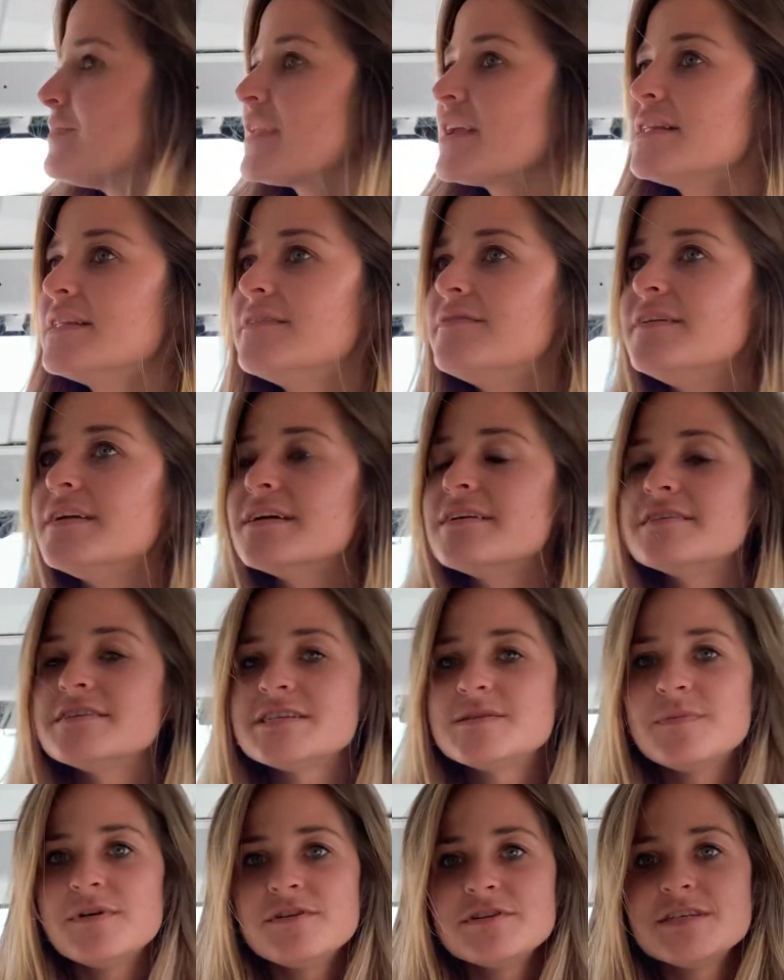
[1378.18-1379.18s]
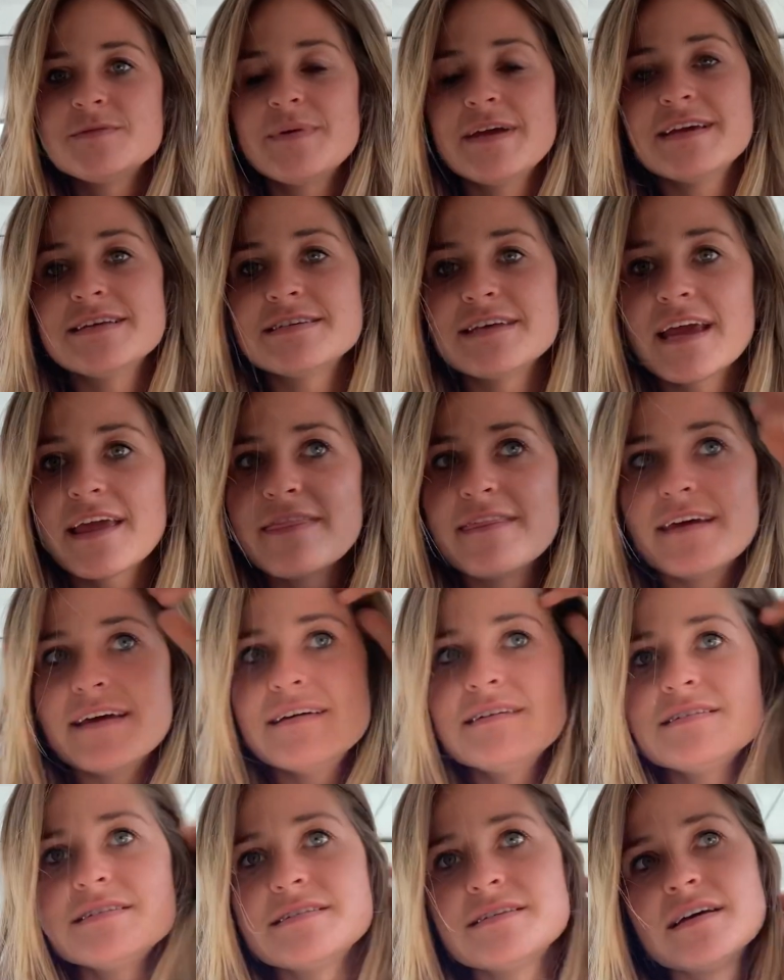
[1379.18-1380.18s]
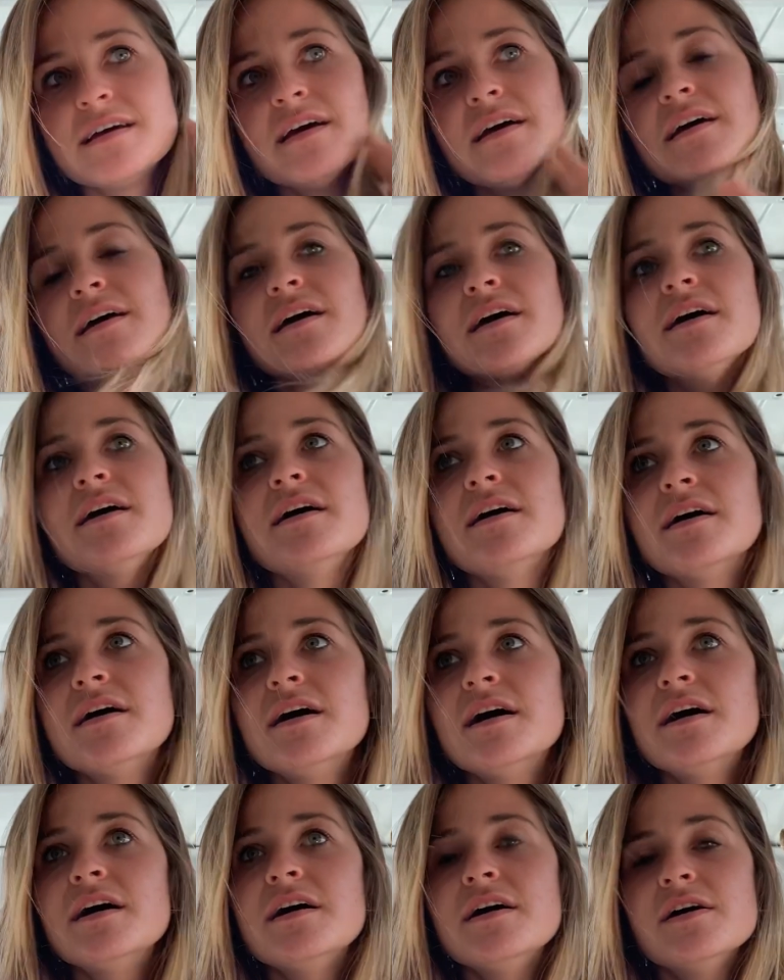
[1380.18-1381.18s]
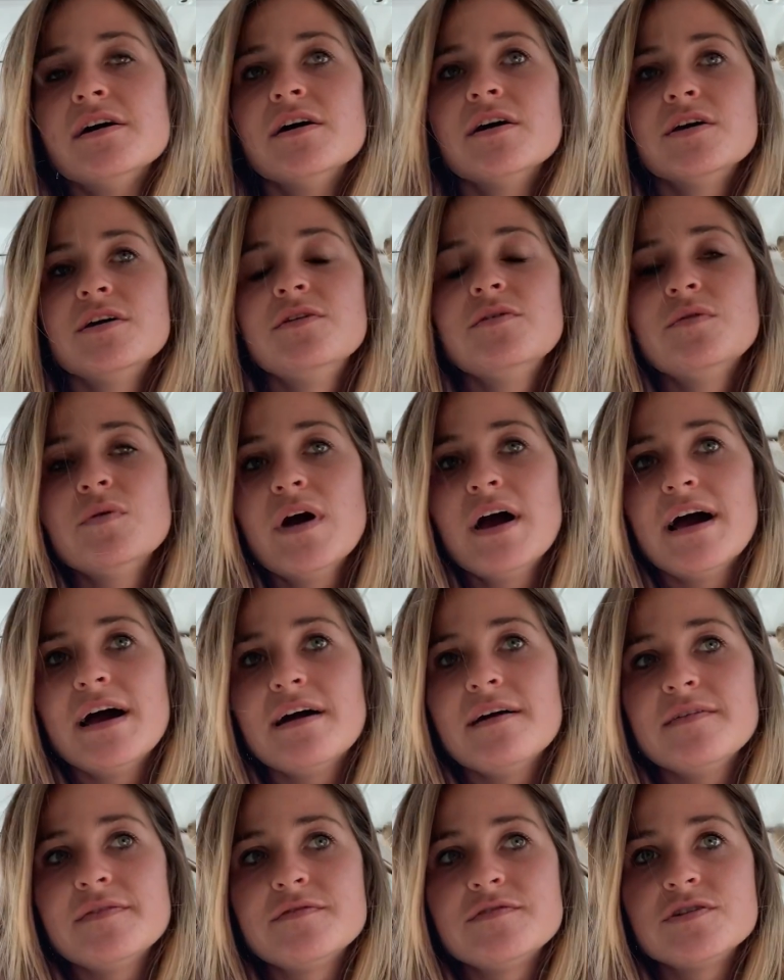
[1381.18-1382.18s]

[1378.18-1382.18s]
living in a small space like this, you have